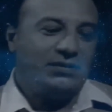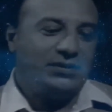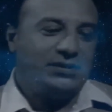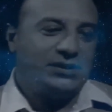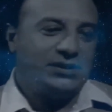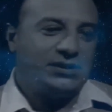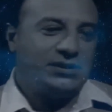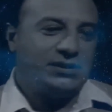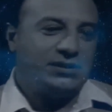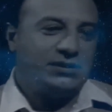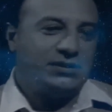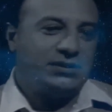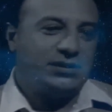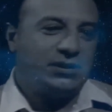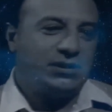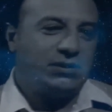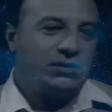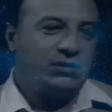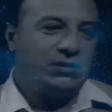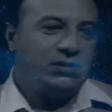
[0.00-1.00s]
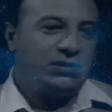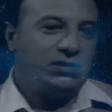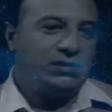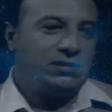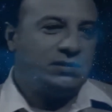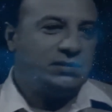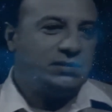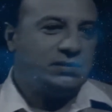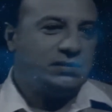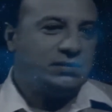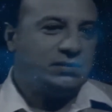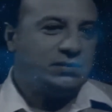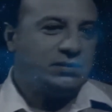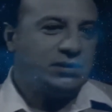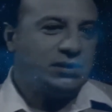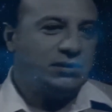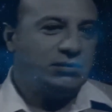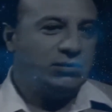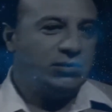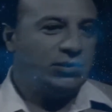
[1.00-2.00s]
It was a total
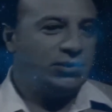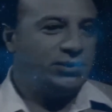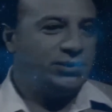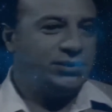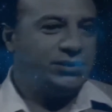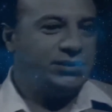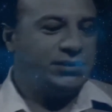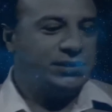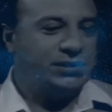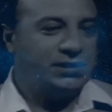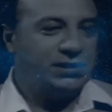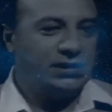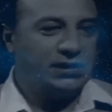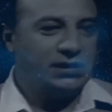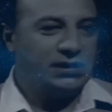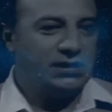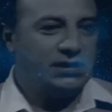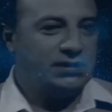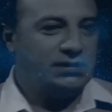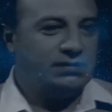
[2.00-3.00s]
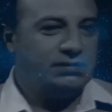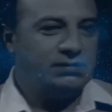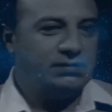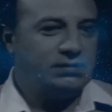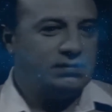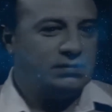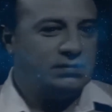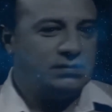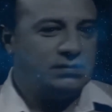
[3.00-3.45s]
immersion in